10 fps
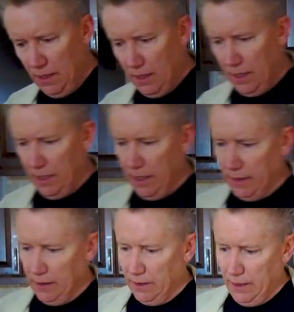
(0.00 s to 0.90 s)
And
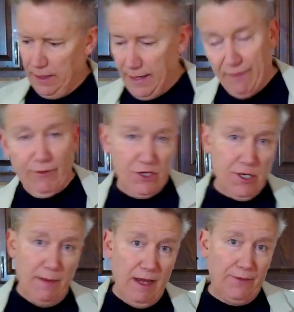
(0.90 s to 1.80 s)
I have fresh
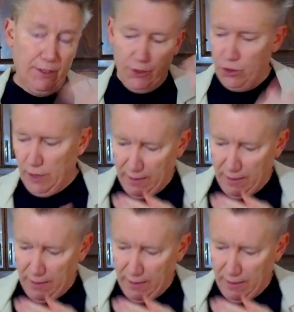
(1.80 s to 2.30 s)
thyme out there too.